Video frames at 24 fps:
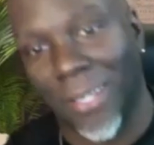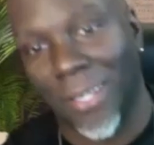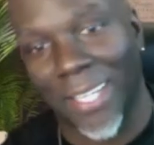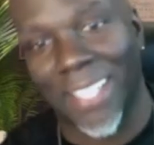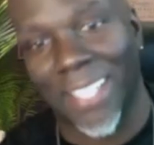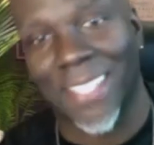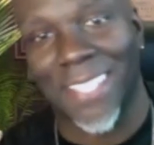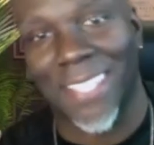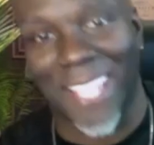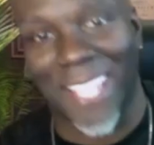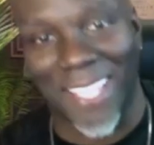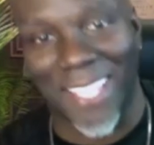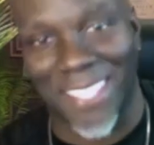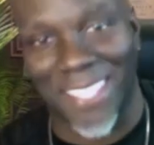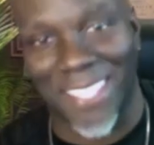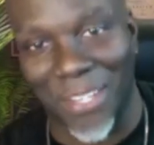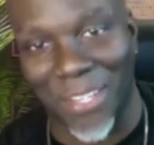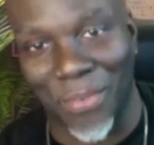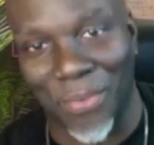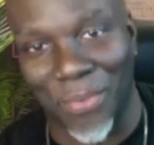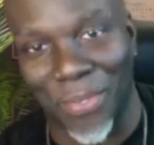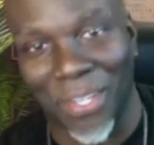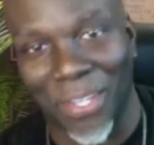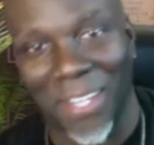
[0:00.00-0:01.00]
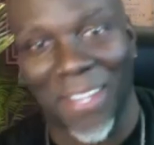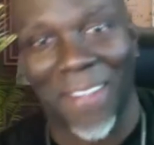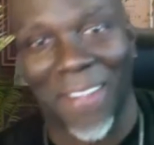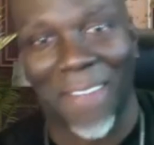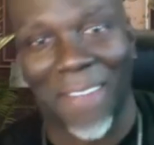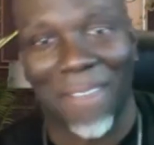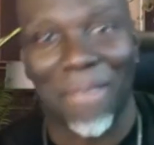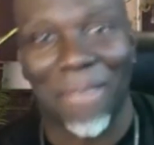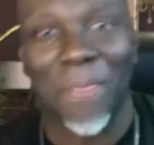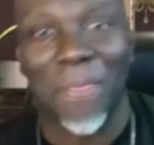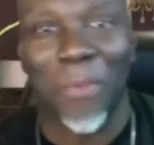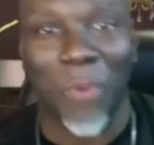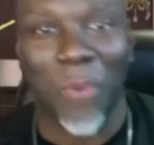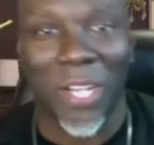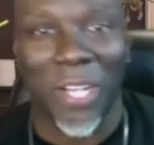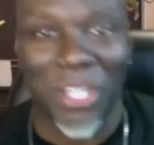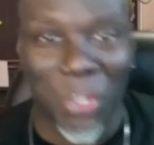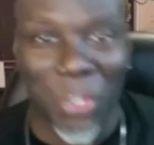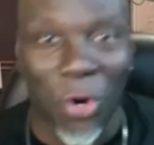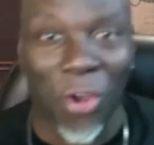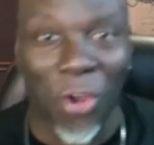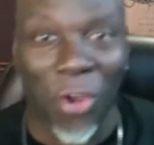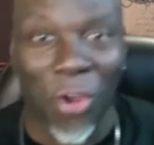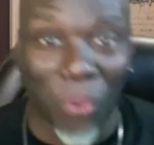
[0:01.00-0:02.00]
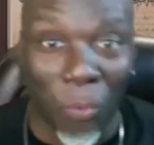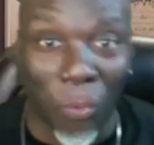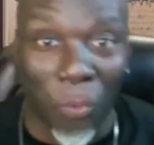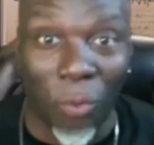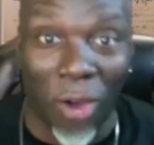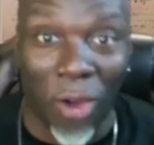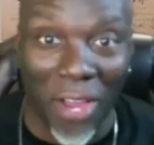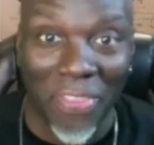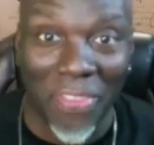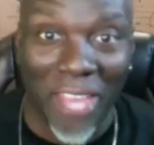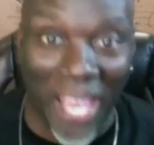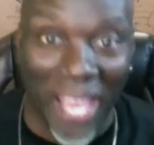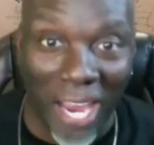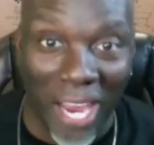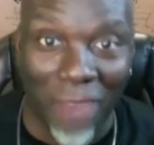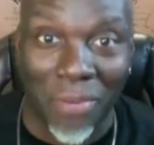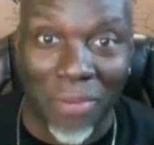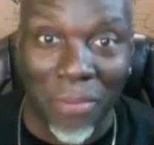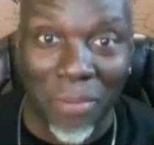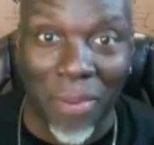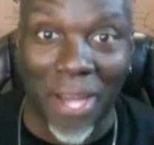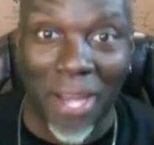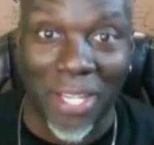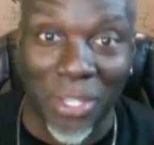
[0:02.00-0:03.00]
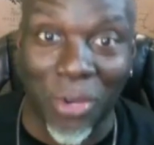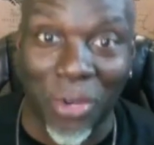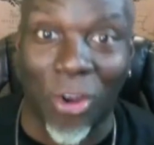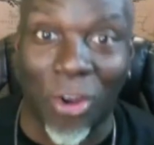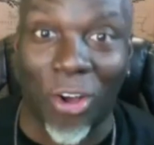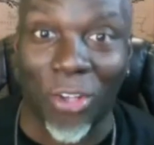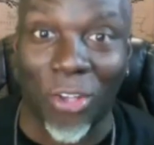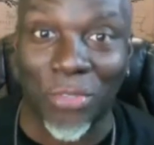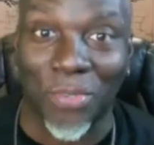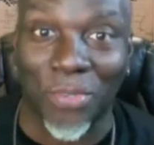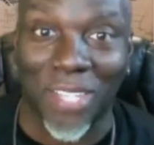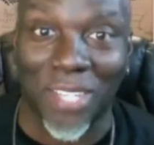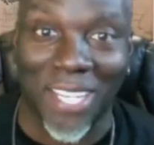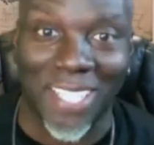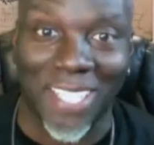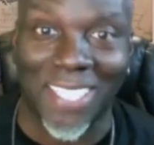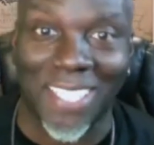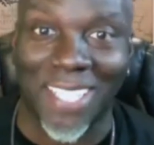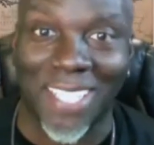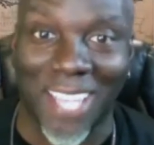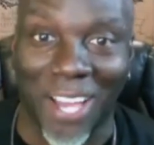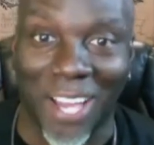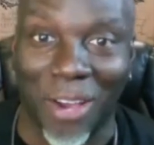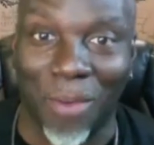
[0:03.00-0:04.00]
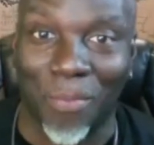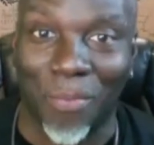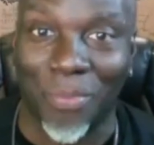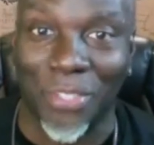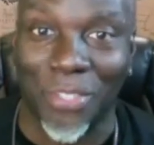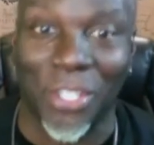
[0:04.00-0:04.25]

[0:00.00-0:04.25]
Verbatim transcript: excessive when you're the one that everybody calls when they need help